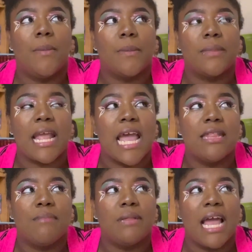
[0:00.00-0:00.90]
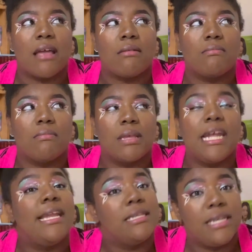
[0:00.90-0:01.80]
they end up like
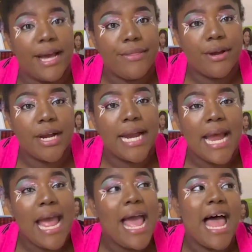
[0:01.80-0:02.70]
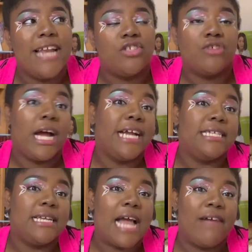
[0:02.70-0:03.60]
getting together and trying
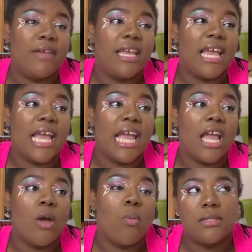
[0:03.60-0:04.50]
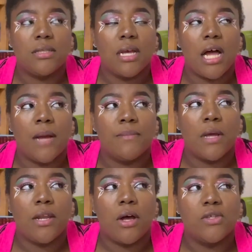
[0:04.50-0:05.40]
to navigate,
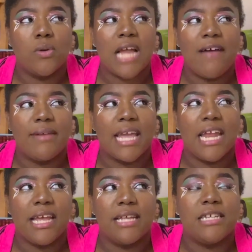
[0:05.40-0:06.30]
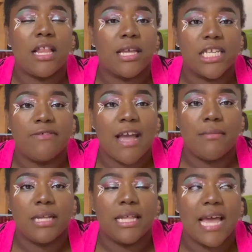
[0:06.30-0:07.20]
and also navigating and telling his
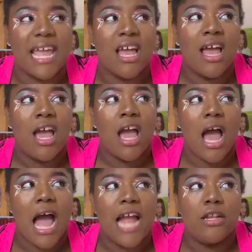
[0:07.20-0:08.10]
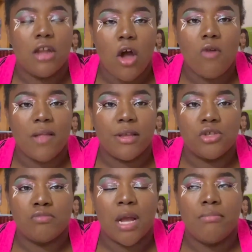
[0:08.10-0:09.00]
family, like, I know that this
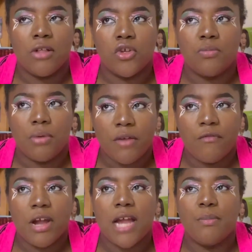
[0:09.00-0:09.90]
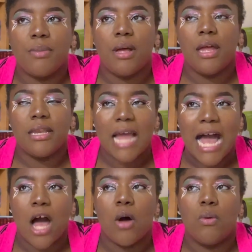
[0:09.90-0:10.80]
was my brother's boyfriend, but
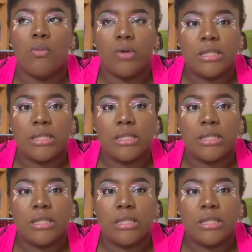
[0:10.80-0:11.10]
now we're